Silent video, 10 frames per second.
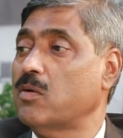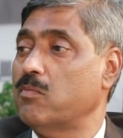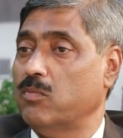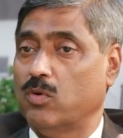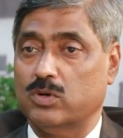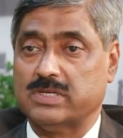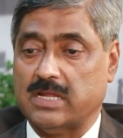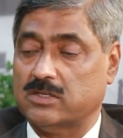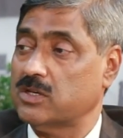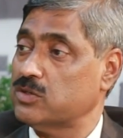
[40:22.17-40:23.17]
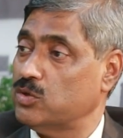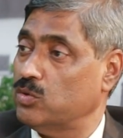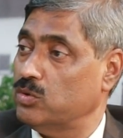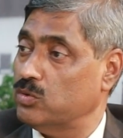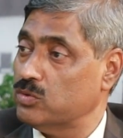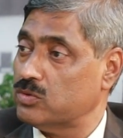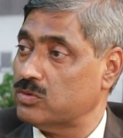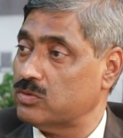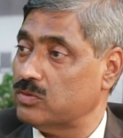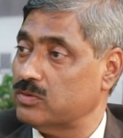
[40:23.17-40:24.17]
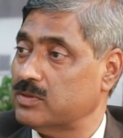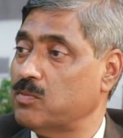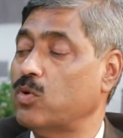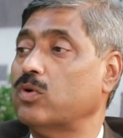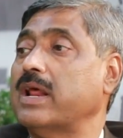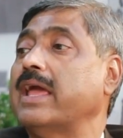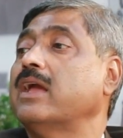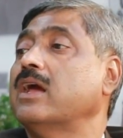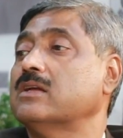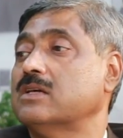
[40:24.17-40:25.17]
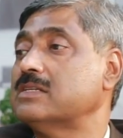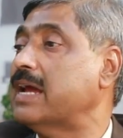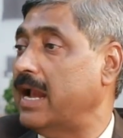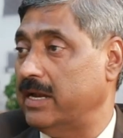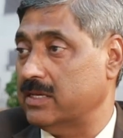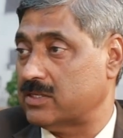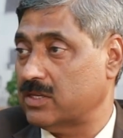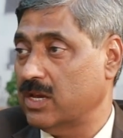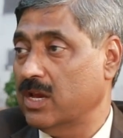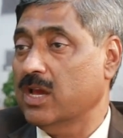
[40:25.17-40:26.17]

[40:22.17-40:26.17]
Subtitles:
The more senses you use, the more engaged the child is.